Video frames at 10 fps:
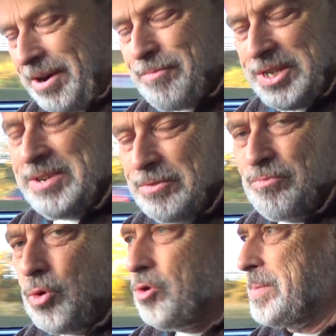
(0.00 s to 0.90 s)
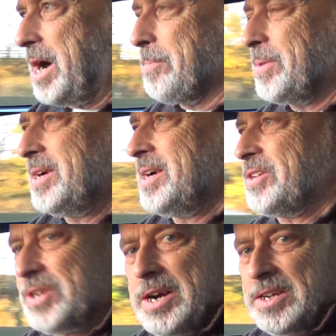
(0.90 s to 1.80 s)
wish it would warm
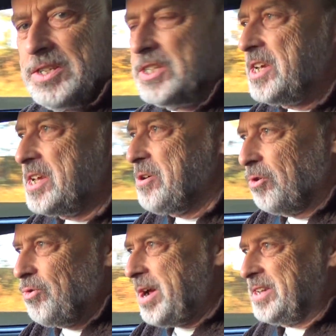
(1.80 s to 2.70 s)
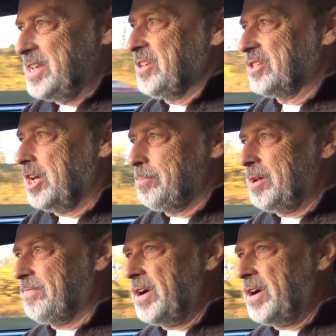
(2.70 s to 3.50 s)
up. So I can see already there's going to be a